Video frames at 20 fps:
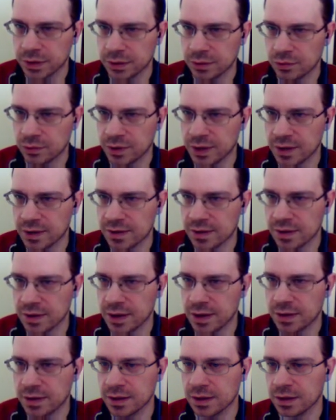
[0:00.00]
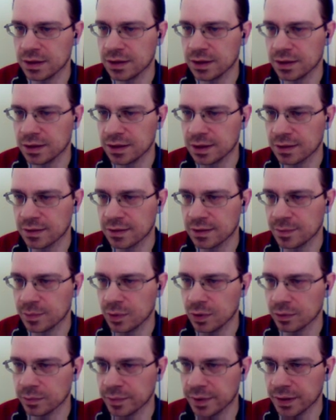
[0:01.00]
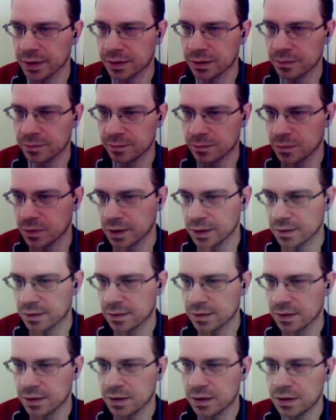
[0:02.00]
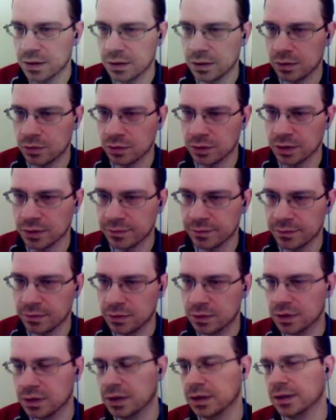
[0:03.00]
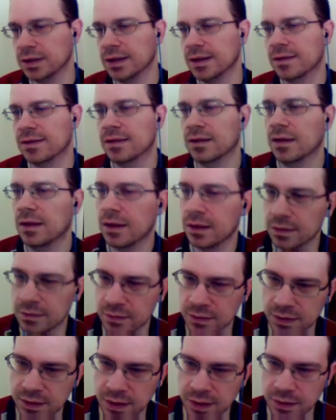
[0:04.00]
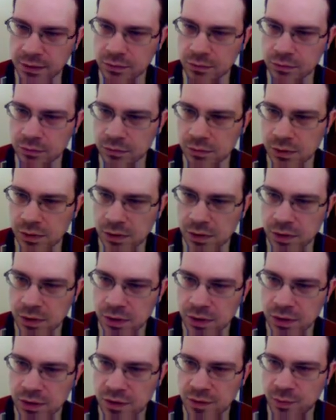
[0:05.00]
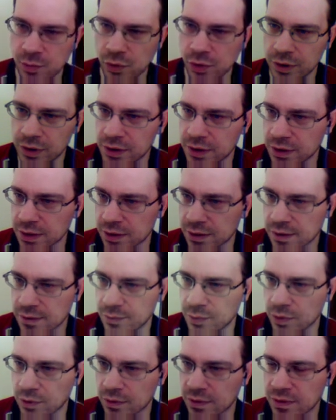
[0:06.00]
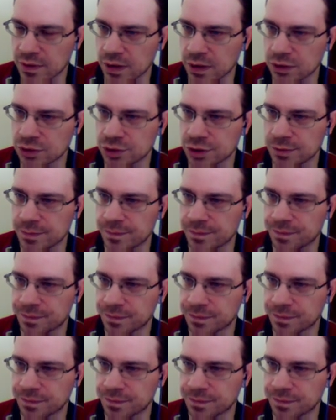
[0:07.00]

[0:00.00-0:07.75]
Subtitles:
Rook e8, he gets the pawn back. Nice. Rook d4, at least I will try to spoil his pawn structure.